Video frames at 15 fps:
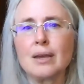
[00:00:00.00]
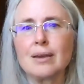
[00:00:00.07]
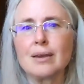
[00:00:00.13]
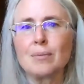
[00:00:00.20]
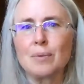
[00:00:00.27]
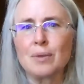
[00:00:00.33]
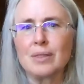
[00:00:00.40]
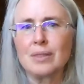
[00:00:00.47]

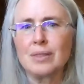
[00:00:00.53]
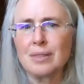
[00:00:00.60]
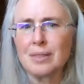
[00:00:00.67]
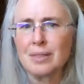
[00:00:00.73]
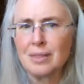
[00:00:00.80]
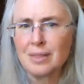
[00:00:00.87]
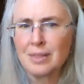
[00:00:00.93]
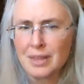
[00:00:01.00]
When
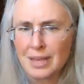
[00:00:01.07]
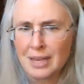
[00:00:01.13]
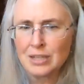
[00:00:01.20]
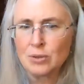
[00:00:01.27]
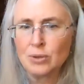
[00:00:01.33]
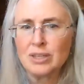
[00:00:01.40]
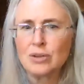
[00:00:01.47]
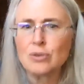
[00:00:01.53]
they
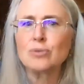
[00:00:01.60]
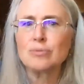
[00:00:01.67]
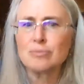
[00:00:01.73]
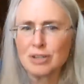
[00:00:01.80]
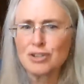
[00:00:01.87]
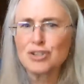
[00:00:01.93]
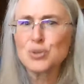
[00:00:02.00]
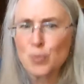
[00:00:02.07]
do it,
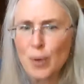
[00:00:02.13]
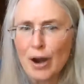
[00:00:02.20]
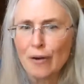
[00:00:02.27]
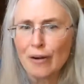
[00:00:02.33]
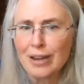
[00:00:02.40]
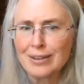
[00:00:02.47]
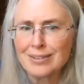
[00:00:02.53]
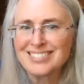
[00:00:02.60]
they're
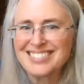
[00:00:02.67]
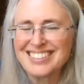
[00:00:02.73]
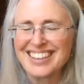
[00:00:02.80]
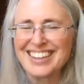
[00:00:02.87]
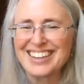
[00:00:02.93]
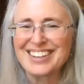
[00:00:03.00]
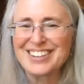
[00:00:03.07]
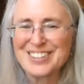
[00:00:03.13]
swearing,
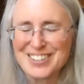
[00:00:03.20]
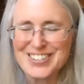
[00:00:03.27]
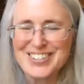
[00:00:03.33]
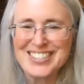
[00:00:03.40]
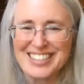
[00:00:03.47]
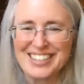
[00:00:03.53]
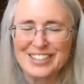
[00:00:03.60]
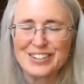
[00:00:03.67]
like
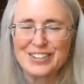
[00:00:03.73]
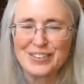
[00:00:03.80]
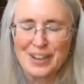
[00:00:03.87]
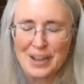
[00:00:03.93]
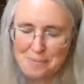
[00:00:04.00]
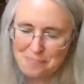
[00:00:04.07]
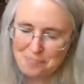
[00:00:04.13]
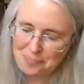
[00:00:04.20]
cursing,
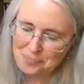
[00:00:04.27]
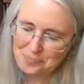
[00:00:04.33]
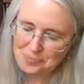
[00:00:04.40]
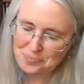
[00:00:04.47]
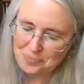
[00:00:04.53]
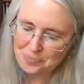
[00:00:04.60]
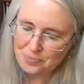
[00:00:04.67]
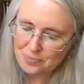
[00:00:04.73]
okay?
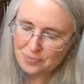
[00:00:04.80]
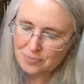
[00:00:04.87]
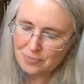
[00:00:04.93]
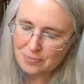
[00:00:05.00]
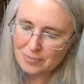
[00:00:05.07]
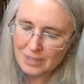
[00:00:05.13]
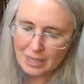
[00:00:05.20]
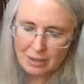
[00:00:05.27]

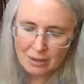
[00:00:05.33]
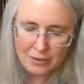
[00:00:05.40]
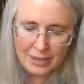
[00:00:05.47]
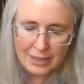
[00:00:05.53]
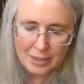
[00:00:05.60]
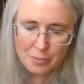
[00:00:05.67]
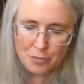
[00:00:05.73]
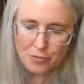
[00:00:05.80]
All
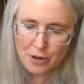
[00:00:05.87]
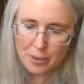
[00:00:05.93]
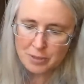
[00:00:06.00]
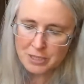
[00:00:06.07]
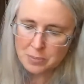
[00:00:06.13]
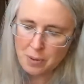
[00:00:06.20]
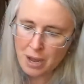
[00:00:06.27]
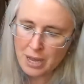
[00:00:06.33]
right, let me find my
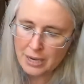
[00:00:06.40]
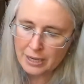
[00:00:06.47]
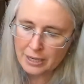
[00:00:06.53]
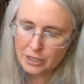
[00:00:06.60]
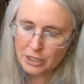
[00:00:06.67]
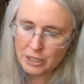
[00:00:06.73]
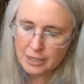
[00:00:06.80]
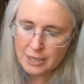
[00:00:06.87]
spot
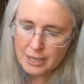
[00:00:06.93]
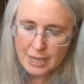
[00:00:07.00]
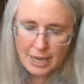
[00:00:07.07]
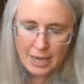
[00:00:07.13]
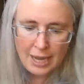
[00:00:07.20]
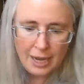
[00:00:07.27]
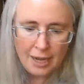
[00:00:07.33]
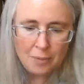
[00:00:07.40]
here.
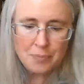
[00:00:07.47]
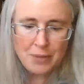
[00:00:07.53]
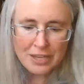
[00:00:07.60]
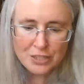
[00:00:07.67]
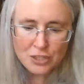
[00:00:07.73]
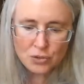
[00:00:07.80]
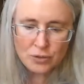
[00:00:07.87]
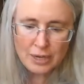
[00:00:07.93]

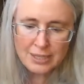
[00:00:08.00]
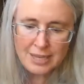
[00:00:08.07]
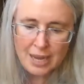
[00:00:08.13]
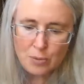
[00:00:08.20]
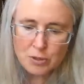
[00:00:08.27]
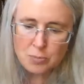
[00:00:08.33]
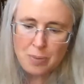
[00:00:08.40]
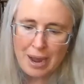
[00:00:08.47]
As soon as I
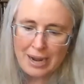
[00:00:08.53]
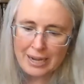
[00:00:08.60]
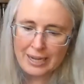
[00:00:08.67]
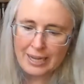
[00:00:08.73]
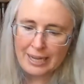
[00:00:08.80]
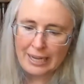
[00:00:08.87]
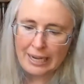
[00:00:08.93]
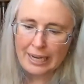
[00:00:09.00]
was back
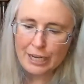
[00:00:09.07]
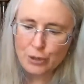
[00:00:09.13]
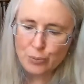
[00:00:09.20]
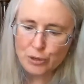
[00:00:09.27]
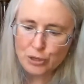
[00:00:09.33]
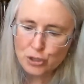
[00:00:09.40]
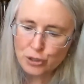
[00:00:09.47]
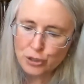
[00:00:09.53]
again, he
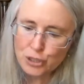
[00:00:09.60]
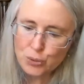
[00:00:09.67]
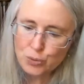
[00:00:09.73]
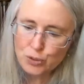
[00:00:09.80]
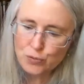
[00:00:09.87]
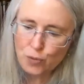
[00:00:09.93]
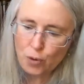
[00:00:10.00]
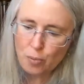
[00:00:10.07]
returned to
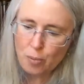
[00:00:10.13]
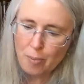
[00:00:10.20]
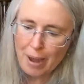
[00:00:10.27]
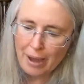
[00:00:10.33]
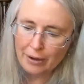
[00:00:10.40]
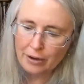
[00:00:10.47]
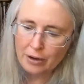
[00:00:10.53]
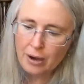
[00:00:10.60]
his former
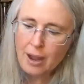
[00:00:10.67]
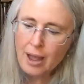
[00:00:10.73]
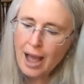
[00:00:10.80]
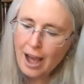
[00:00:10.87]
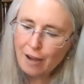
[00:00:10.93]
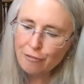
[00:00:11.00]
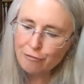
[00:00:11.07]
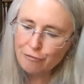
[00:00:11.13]
manner,
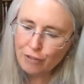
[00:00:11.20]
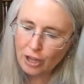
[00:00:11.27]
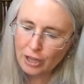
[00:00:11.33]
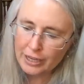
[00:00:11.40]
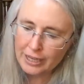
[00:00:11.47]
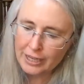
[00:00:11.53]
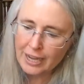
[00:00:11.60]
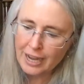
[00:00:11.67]
half
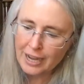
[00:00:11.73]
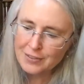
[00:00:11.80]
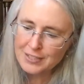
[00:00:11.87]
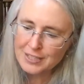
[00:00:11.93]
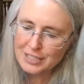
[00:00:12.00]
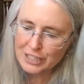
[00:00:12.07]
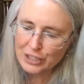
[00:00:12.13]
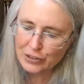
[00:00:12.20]
fawning, half
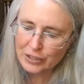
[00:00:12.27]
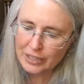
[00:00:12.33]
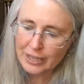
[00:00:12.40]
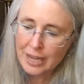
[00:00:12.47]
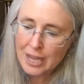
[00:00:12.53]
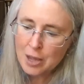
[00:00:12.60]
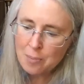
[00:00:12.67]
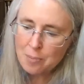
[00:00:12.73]
sneering,
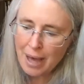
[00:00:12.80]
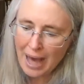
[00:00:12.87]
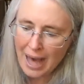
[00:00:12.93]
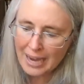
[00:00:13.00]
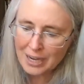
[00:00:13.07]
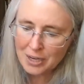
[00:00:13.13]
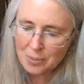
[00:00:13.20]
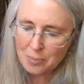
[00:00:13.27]

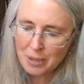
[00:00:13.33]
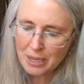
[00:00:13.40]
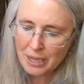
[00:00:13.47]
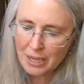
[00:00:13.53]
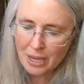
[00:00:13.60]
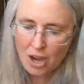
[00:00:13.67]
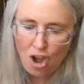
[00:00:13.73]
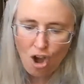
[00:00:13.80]
patted
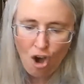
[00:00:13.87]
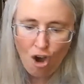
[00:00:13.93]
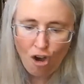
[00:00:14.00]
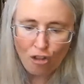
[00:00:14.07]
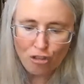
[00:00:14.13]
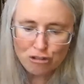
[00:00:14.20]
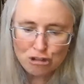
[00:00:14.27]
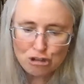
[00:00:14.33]
me
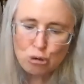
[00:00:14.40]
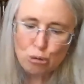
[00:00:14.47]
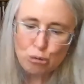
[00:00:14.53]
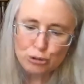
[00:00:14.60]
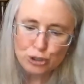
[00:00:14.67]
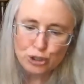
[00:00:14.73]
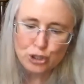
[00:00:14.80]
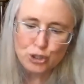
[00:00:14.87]
on the
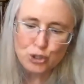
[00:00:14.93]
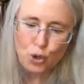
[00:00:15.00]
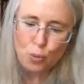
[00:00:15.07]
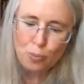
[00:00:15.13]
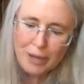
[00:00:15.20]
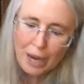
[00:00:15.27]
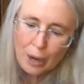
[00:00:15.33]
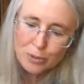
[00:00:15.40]
shoulder, told
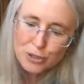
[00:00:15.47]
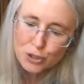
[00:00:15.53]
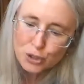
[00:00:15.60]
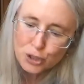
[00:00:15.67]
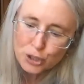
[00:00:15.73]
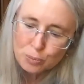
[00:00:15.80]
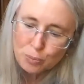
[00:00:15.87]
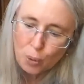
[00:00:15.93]
me I was a
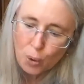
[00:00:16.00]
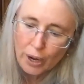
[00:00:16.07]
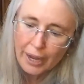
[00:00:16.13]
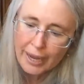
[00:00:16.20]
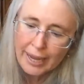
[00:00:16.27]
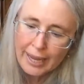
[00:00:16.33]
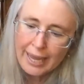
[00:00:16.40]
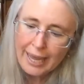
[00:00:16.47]
good
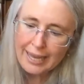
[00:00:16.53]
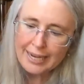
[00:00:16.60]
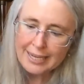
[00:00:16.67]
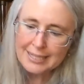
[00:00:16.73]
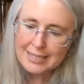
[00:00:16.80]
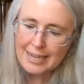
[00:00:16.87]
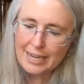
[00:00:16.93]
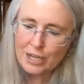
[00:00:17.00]
boy, and he
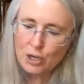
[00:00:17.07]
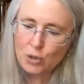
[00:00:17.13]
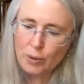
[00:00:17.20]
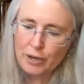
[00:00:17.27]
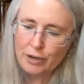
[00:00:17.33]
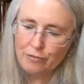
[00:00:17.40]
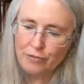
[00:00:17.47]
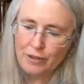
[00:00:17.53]
had taken
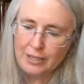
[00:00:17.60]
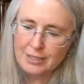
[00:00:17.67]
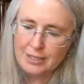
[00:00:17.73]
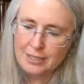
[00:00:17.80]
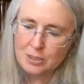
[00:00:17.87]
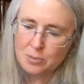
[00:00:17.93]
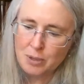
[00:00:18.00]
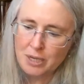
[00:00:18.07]
quite a fancy
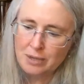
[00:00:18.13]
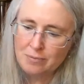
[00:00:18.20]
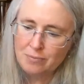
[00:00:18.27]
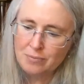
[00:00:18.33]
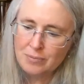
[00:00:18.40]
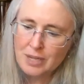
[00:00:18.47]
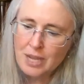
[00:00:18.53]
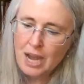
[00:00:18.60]
to me.
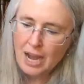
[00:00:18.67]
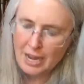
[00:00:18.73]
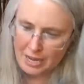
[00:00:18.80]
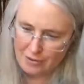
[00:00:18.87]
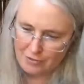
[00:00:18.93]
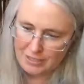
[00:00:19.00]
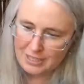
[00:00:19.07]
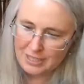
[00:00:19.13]
"I
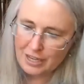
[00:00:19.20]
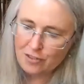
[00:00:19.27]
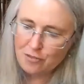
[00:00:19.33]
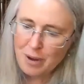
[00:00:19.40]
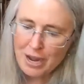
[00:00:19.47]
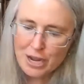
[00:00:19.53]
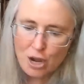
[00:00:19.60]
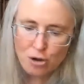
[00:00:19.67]
have a son of
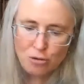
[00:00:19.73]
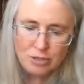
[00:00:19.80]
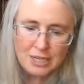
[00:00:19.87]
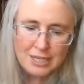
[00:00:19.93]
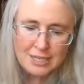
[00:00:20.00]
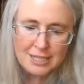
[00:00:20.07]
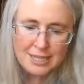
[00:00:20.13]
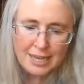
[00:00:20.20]
my own,"
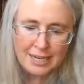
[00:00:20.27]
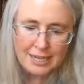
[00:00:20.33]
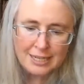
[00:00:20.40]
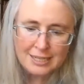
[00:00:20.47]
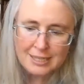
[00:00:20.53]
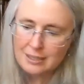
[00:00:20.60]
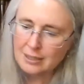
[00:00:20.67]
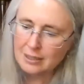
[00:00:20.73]
he said
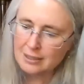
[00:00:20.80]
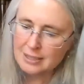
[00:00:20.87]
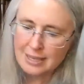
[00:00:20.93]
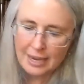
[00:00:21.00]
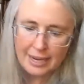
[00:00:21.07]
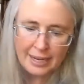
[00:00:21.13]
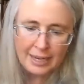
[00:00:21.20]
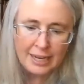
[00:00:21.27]

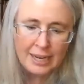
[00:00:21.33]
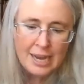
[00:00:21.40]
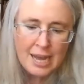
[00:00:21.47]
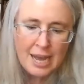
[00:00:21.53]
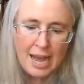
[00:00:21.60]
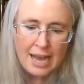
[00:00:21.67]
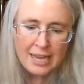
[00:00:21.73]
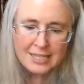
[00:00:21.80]
he,
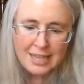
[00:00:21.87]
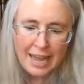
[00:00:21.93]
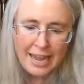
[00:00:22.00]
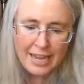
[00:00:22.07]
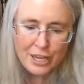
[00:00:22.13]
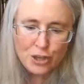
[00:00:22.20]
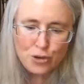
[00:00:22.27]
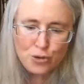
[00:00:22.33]
"as
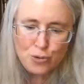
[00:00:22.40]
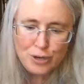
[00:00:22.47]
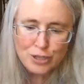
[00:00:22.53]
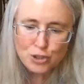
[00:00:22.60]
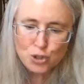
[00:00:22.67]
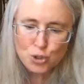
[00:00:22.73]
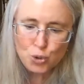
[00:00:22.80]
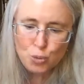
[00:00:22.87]
like you
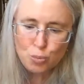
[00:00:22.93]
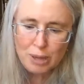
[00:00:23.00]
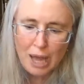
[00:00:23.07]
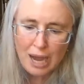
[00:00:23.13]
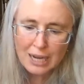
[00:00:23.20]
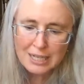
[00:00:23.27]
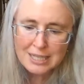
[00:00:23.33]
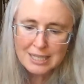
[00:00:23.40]
as 2
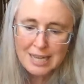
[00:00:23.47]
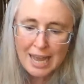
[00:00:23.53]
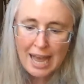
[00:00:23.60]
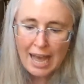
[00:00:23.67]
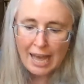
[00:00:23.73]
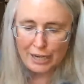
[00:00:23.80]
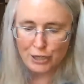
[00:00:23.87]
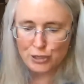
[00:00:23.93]
blocks,
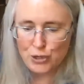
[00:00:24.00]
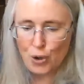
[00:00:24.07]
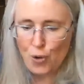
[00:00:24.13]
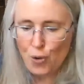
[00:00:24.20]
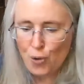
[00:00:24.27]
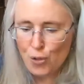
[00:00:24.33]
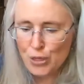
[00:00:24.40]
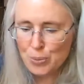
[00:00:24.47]
and he's
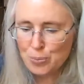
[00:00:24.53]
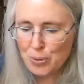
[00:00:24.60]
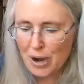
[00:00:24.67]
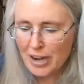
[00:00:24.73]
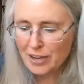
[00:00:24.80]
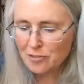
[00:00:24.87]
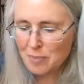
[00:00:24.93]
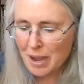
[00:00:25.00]
all the
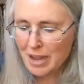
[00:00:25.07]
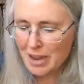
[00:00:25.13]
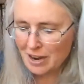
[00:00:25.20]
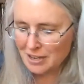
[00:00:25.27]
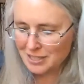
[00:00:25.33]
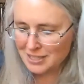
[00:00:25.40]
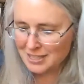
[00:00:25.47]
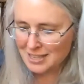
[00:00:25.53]
pride of my
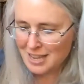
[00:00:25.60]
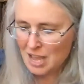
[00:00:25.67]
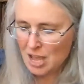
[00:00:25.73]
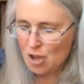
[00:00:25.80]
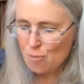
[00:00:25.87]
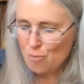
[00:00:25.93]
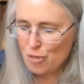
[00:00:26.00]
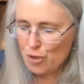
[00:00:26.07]
heart.
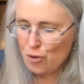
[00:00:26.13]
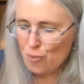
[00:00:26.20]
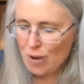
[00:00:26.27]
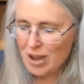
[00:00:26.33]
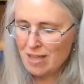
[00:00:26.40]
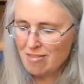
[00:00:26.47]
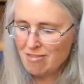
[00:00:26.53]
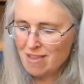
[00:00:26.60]
But the
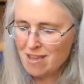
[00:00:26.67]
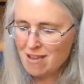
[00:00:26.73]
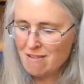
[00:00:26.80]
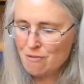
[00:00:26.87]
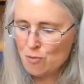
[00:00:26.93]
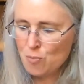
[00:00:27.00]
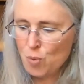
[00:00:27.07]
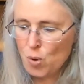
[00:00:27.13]
great thing
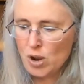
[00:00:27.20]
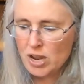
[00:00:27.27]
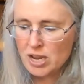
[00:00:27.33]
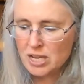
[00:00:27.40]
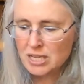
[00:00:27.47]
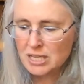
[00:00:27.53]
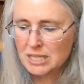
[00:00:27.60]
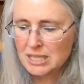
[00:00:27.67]
for
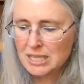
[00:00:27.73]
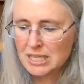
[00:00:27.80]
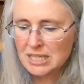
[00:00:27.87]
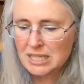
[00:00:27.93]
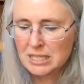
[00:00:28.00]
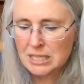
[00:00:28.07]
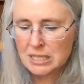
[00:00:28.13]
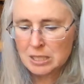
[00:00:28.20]
boys
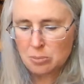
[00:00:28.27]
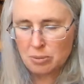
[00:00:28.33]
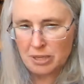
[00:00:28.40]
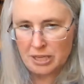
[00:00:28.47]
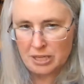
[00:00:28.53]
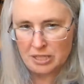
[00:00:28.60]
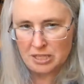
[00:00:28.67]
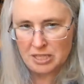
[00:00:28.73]
is
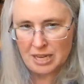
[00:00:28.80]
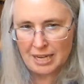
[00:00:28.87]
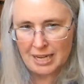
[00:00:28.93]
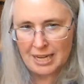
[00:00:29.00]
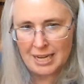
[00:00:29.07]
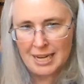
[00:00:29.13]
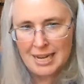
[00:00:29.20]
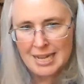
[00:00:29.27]
discipline,
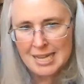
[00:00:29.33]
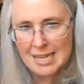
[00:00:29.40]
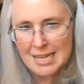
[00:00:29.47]
sonny.